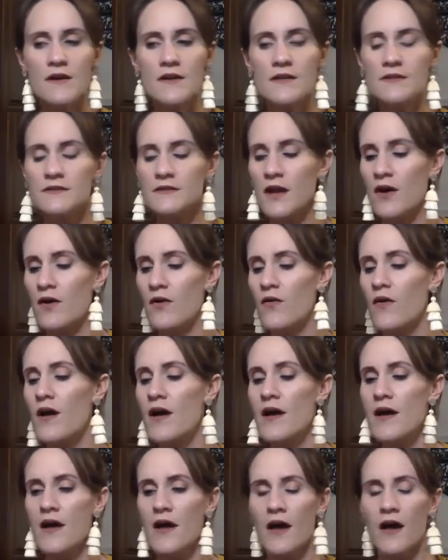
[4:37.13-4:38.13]
So
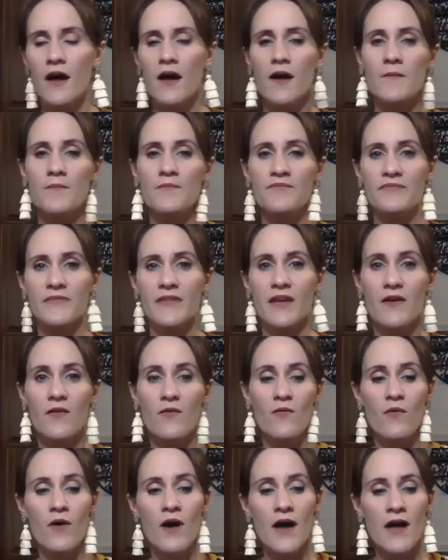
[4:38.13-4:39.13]

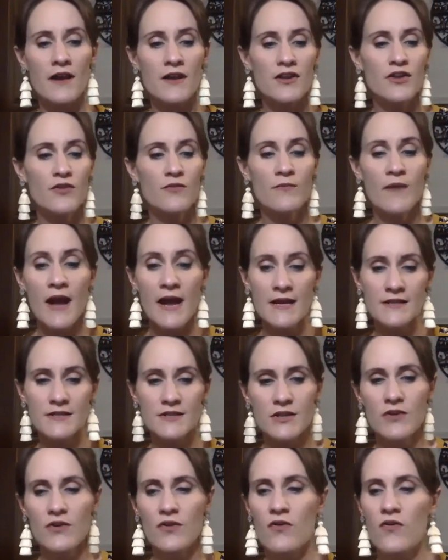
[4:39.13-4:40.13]
what you might
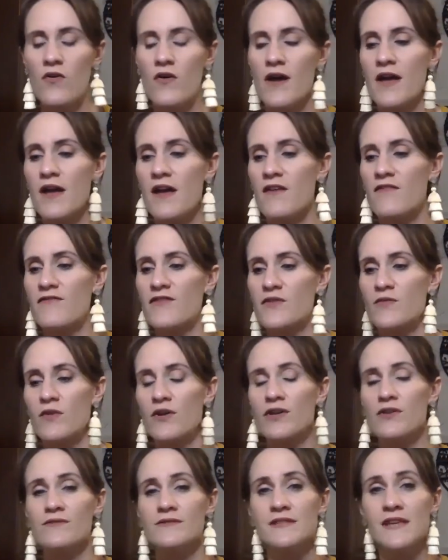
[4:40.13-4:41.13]
do if you were
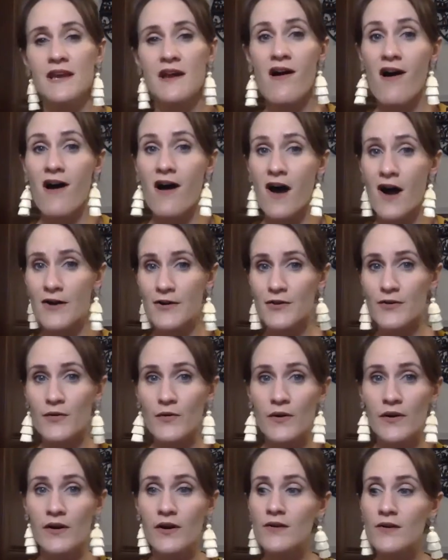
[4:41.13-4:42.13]
using a hotter
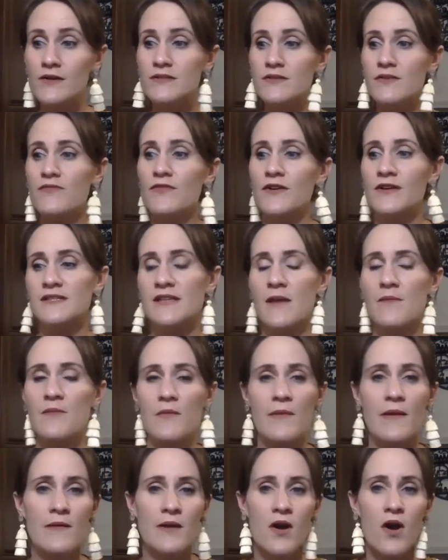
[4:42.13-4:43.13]
oil, so for example,
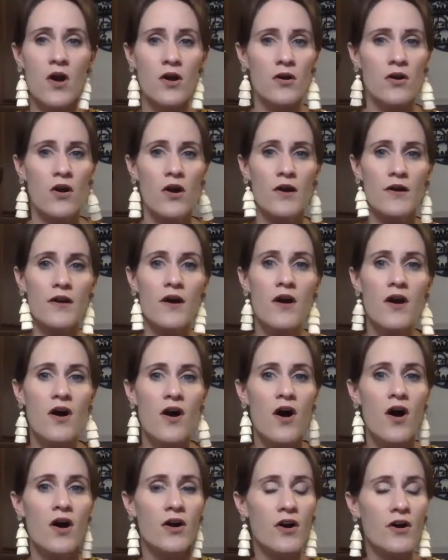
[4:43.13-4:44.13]
maybe On Guard.
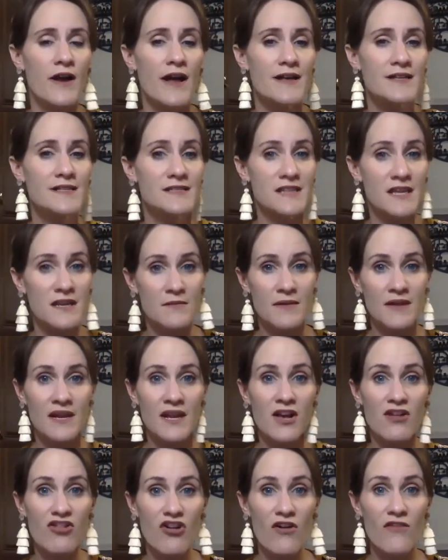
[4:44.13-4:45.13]
On Guard has cinnamon and
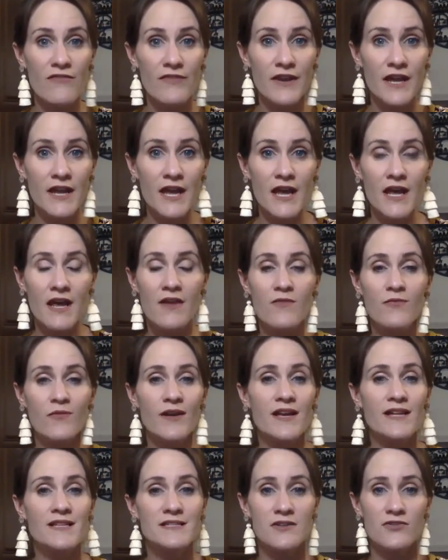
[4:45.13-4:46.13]
clove in it. We
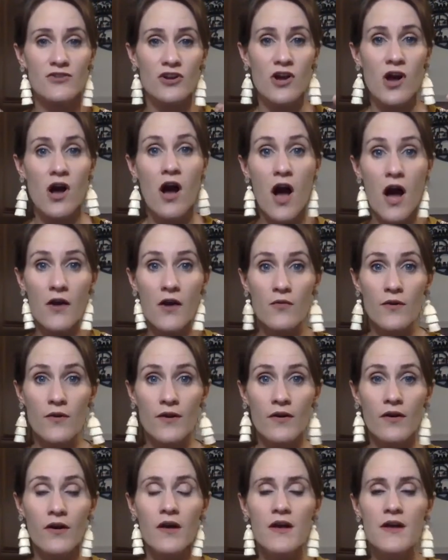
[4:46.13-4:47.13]
consider it a hot
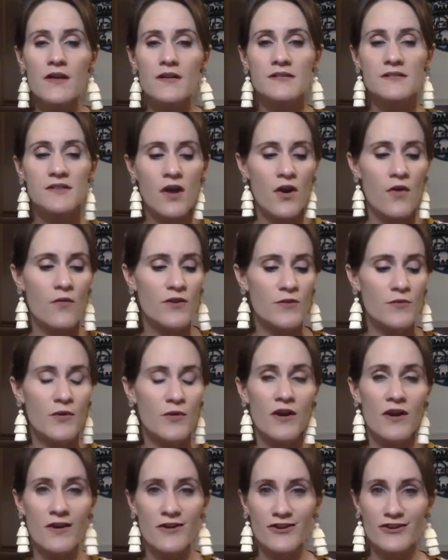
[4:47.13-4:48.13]
oil. So when you put
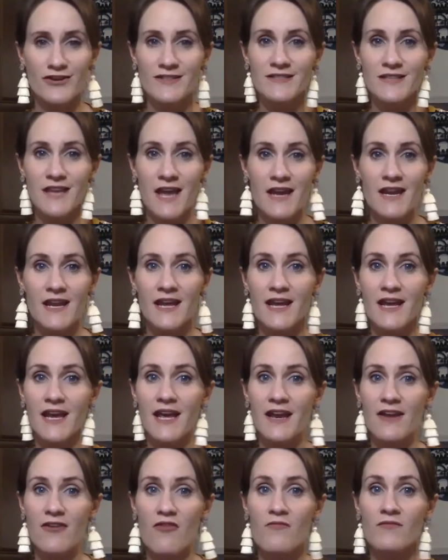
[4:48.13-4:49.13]
it on your skin, it
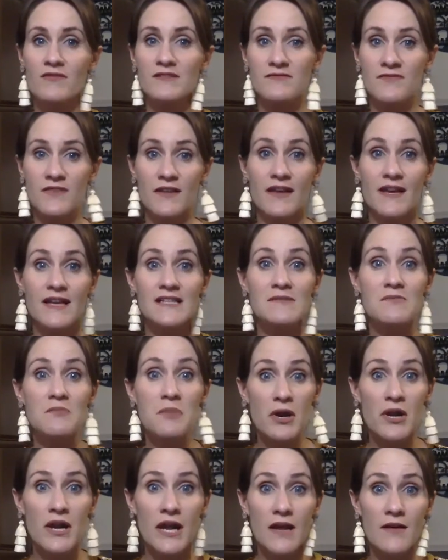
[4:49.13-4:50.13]
can almost feel like it's
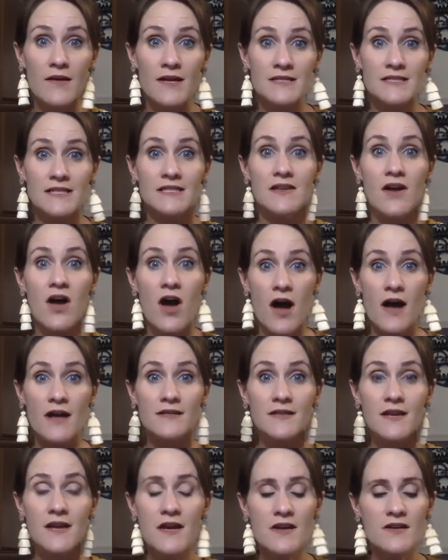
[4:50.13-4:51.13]
burning because it's hot.
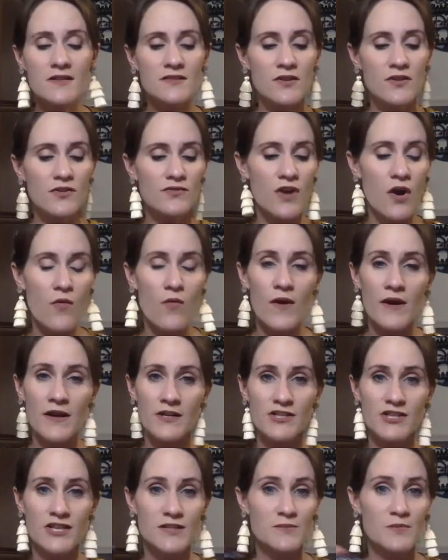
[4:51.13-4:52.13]
So you don't want to
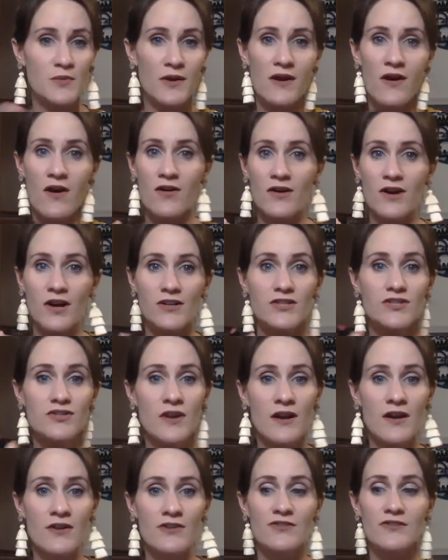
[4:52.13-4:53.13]
just put On Guard
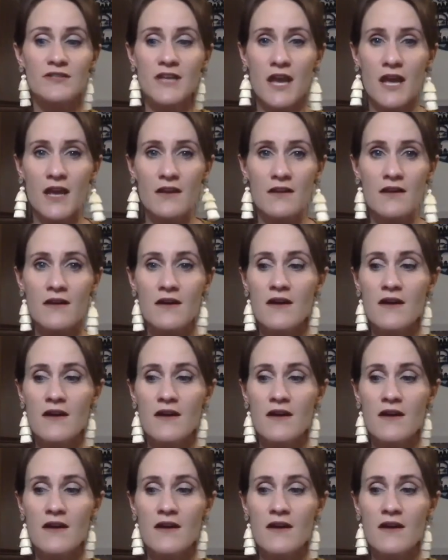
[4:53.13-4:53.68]
straight on your skin.